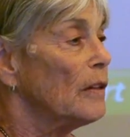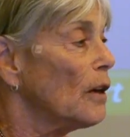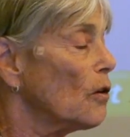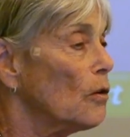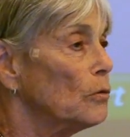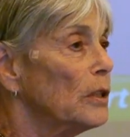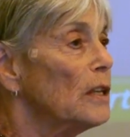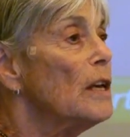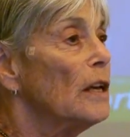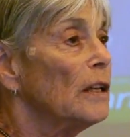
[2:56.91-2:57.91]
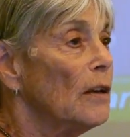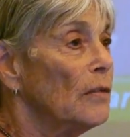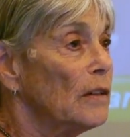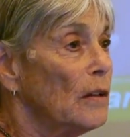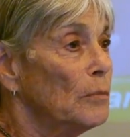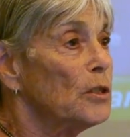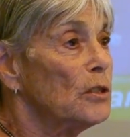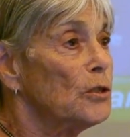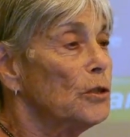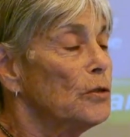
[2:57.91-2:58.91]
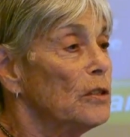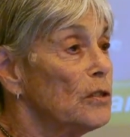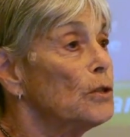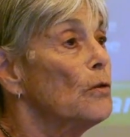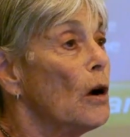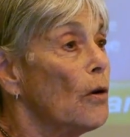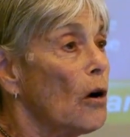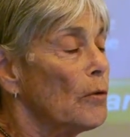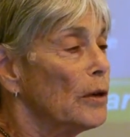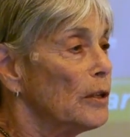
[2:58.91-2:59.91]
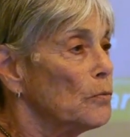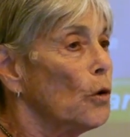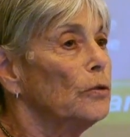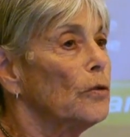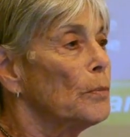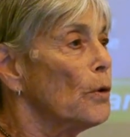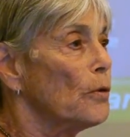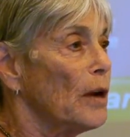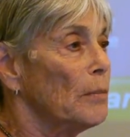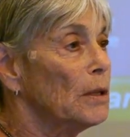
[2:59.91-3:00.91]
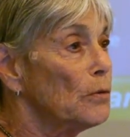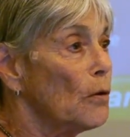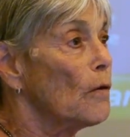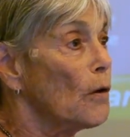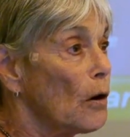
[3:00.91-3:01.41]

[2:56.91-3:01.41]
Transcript: They're only giving them to students who are already enrolled in the program and who have